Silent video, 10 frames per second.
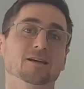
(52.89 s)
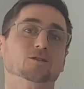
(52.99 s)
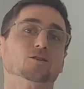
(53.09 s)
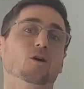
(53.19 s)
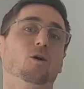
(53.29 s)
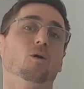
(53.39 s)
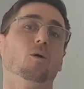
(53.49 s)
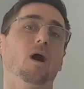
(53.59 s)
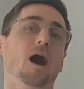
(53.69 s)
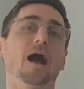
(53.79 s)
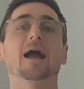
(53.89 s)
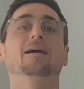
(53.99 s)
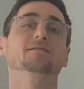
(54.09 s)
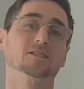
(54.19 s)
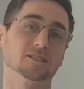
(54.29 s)
So I
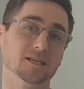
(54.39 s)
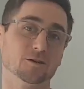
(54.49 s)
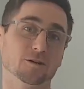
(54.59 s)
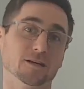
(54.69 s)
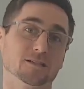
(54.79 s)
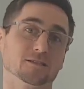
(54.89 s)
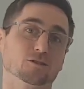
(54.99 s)
have a secret